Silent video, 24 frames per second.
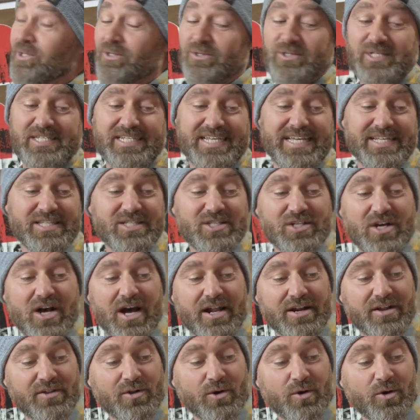those skins
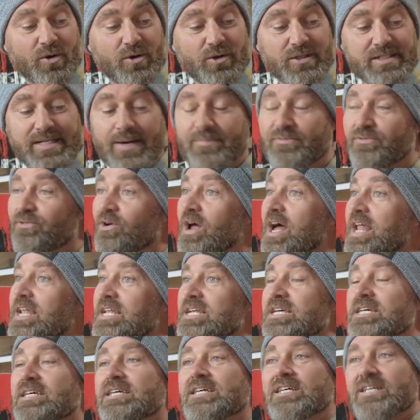on are the holes up front.
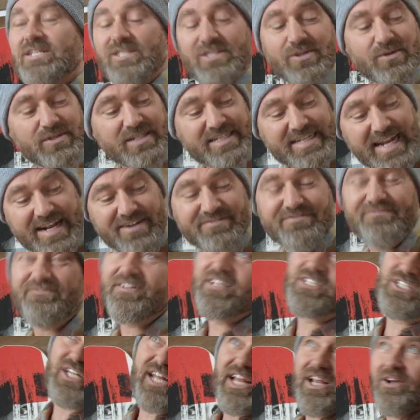So instead of
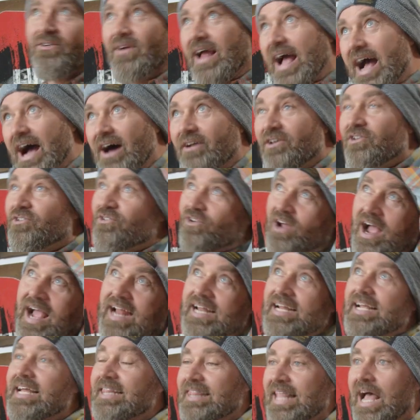fidgeting around and trying
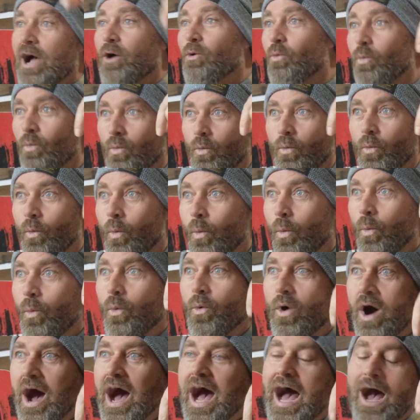to get that
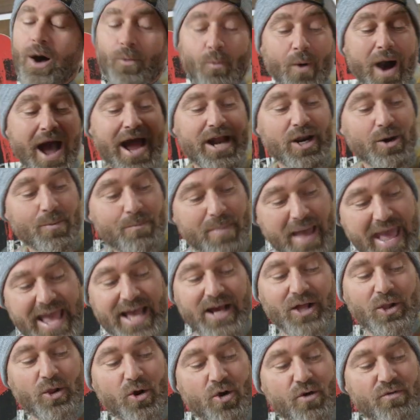wire
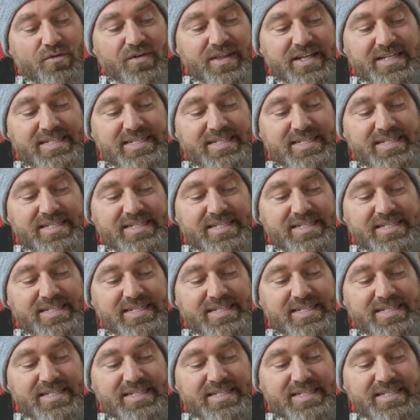bail over the